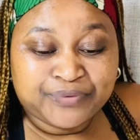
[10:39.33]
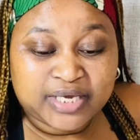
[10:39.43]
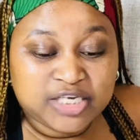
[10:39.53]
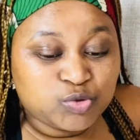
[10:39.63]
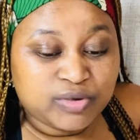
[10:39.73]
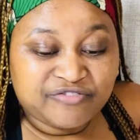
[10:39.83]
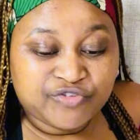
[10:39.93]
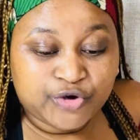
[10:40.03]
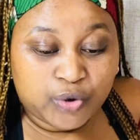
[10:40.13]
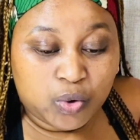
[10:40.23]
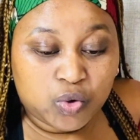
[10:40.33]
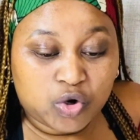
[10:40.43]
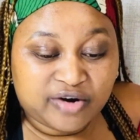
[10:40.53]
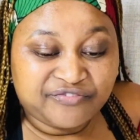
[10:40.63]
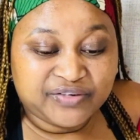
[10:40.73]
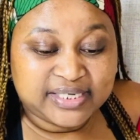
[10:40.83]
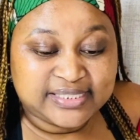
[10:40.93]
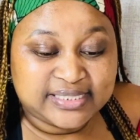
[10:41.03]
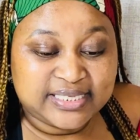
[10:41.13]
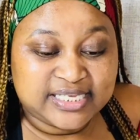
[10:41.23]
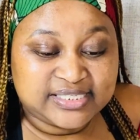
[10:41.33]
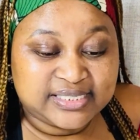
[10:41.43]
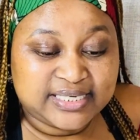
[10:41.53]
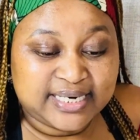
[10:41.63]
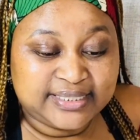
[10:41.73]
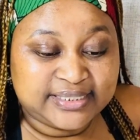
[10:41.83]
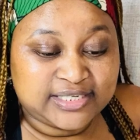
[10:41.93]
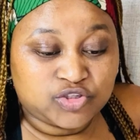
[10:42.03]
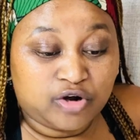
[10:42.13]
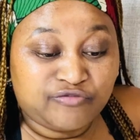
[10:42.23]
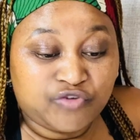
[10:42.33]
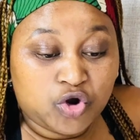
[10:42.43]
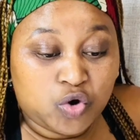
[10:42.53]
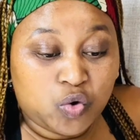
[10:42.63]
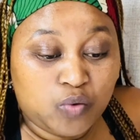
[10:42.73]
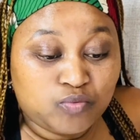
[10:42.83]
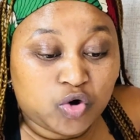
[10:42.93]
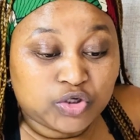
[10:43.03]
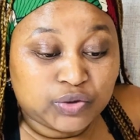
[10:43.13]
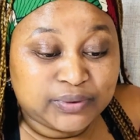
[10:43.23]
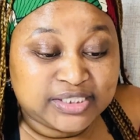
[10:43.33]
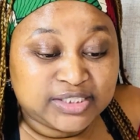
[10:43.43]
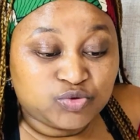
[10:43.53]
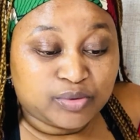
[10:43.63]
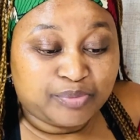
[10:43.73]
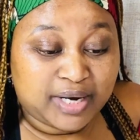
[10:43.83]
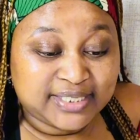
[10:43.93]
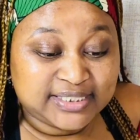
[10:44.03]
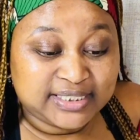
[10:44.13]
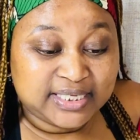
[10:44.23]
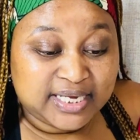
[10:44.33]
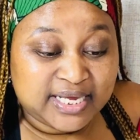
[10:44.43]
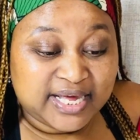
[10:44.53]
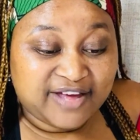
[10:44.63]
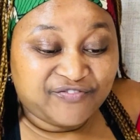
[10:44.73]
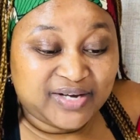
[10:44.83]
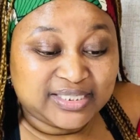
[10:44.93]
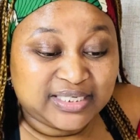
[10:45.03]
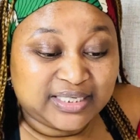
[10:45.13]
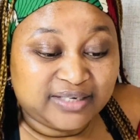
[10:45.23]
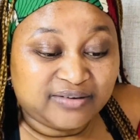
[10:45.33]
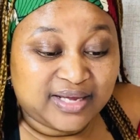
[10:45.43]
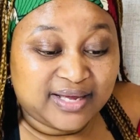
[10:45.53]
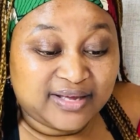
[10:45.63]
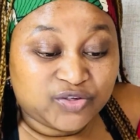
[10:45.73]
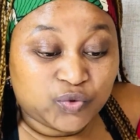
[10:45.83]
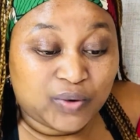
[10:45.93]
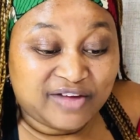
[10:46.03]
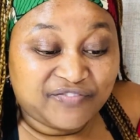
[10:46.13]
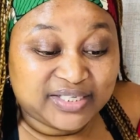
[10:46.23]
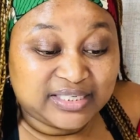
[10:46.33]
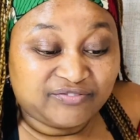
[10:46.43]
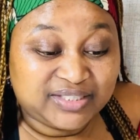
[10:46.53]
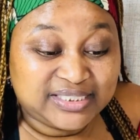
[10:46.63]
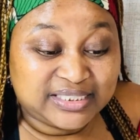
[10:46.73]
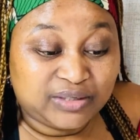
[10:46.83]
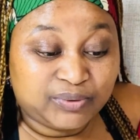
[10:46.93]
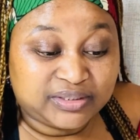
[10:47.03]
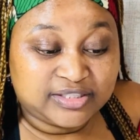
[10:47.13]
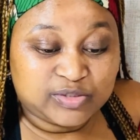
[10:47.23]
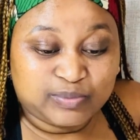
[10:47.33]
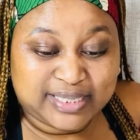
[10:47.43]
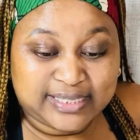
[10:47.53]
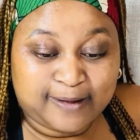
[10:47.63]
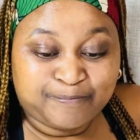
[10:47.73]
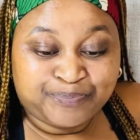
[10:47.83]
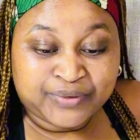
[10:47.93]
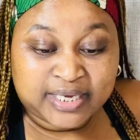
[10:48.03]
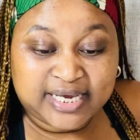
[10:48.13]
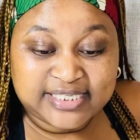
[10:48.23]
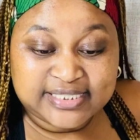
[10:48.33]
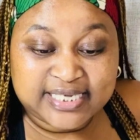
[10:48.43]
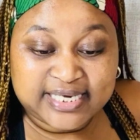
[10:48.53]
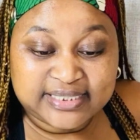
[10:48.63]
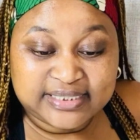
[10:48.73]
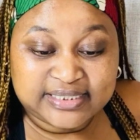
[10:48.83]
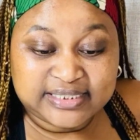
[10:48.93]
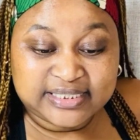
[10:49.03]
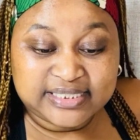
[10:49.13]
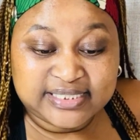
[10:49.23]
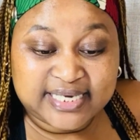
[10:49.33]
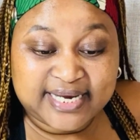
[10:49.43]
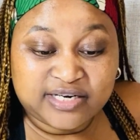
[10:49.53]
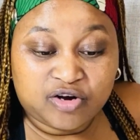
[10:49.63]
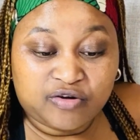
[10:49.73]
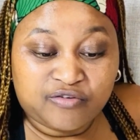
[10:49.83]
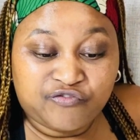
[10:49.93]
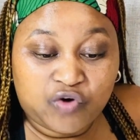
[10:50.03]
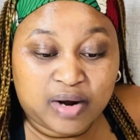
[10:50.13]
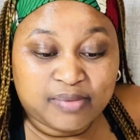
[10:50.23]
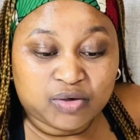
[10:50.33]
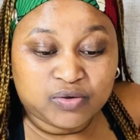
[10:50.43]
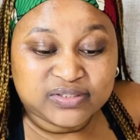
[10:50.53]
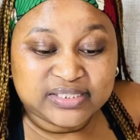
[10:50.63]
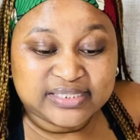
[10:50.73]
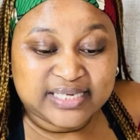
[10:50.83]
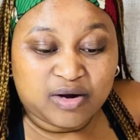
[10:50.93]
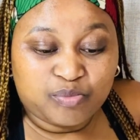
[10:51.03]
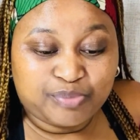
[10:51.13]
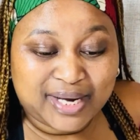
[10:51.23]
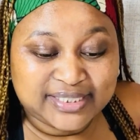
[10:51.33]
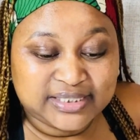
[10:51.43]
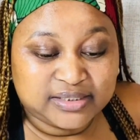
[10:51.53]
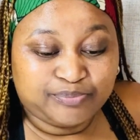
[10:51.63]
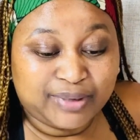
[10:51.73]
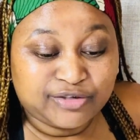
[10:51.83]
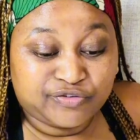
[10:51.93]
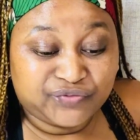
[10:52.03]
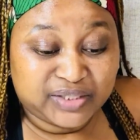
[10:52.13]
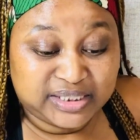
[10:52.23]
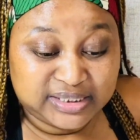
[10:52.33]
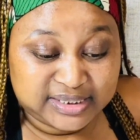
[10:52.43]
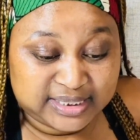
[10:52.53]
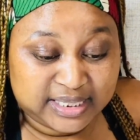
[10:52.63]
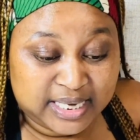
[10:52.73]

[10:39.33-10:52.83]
as we have no confidence in the senior leaders of Umkhonto weSizwe party effectively deal with this matter, as their disdain for Amakhosi is now part of the history.